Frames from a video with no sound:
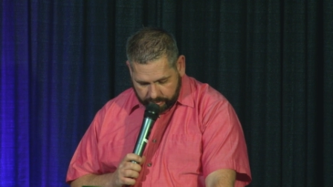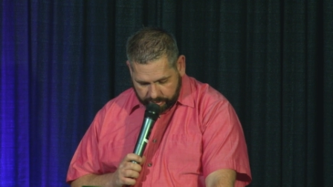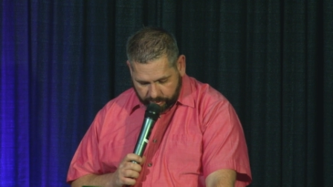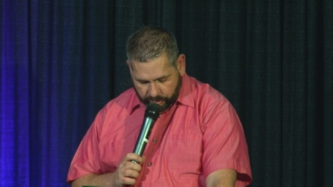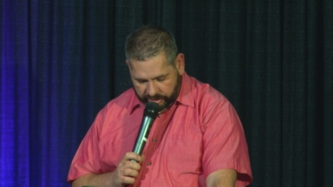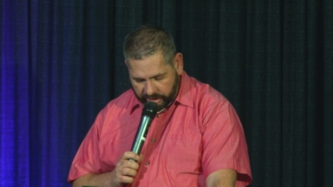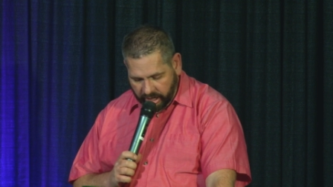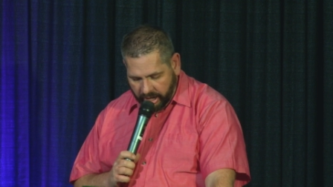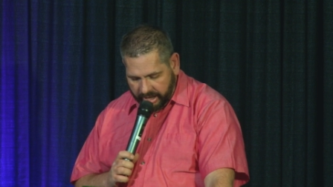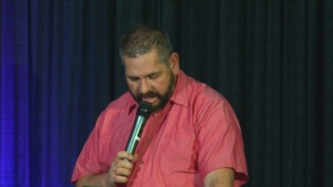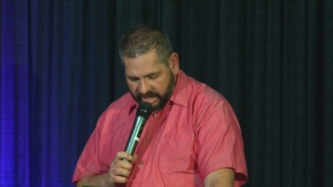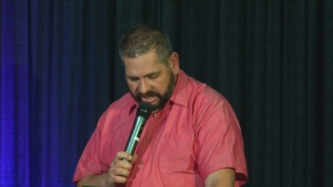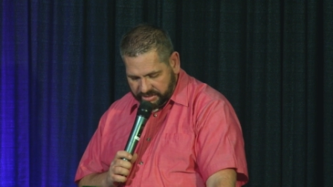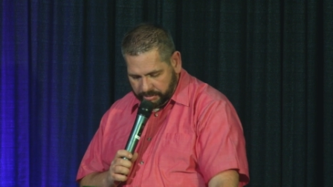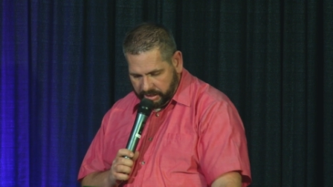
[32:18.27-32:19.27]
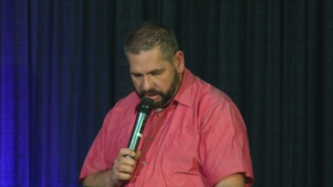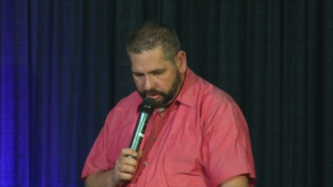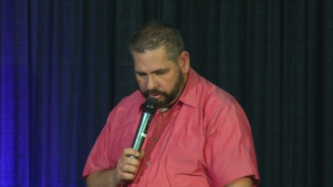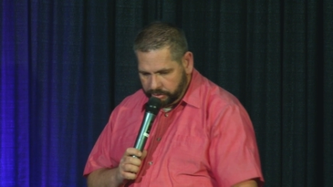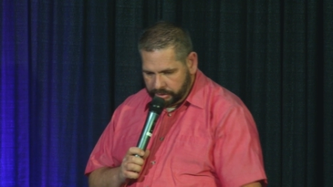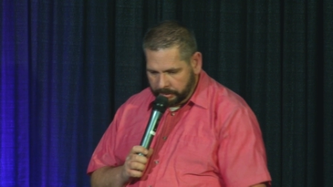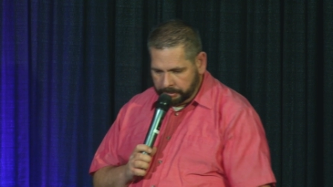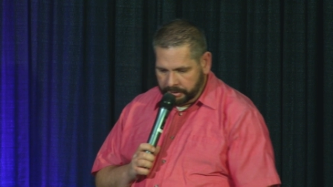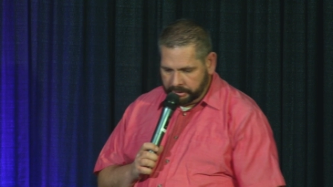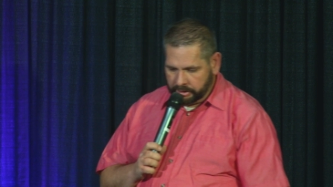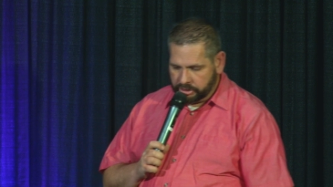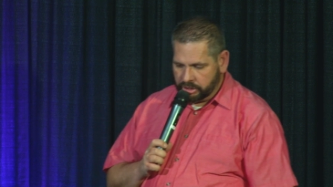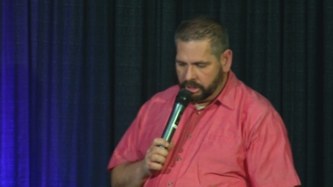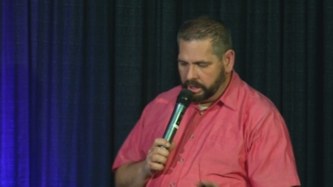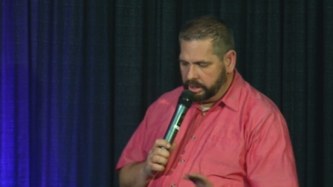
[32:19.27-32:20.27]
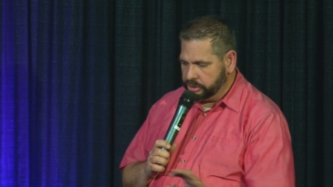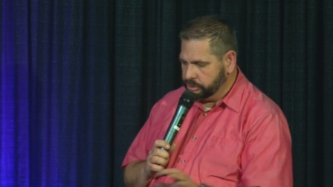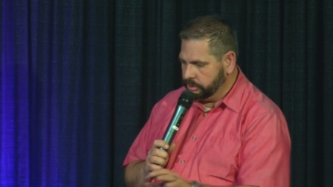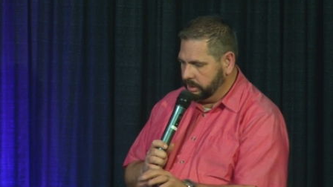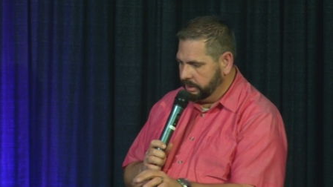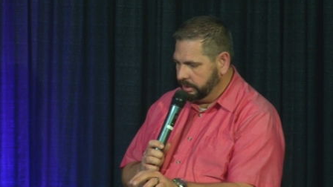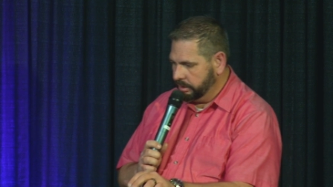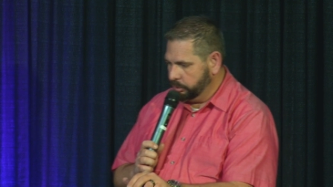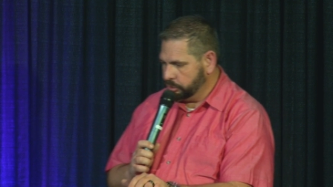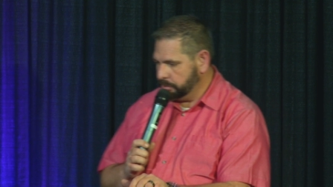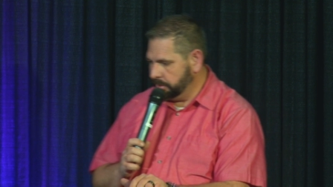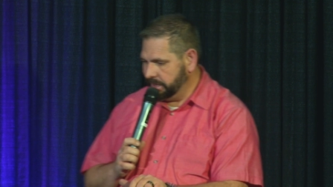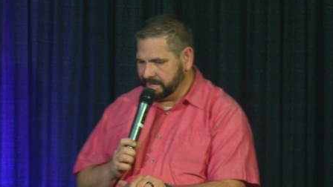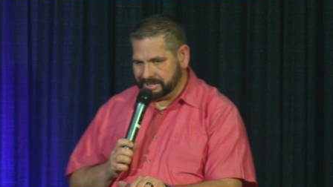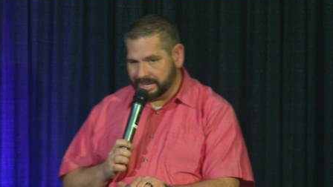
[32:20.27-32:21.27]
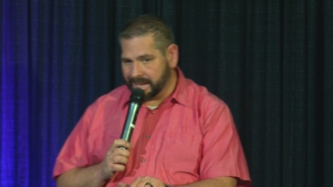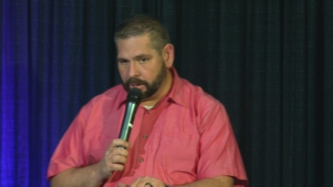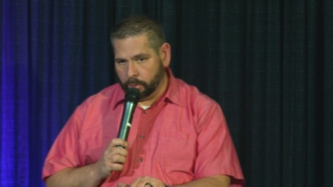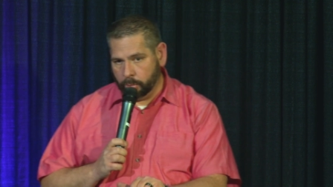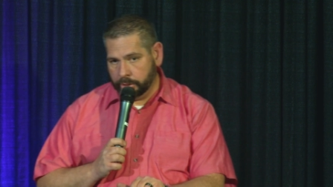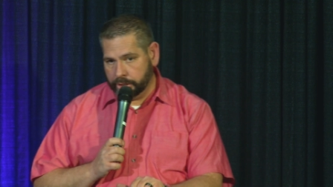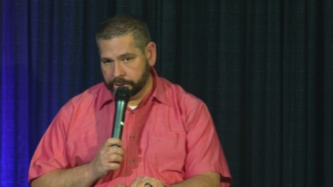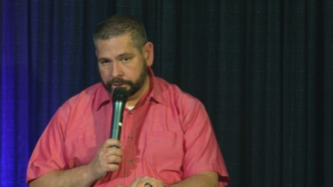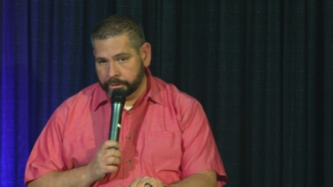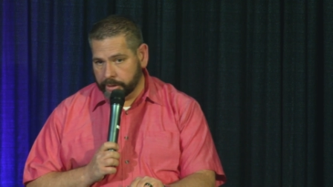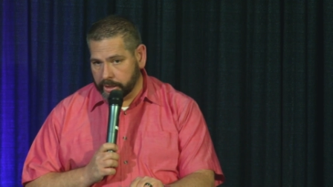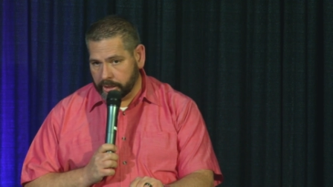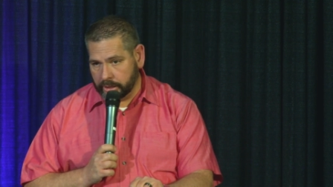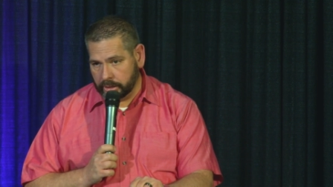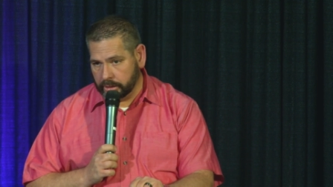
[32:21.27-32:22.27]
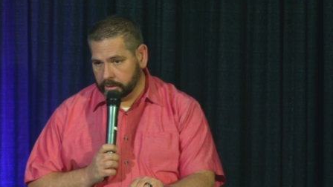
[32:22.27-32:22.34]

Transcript: So when God asks me to do something that's contrary to those plans, I don't want to do it.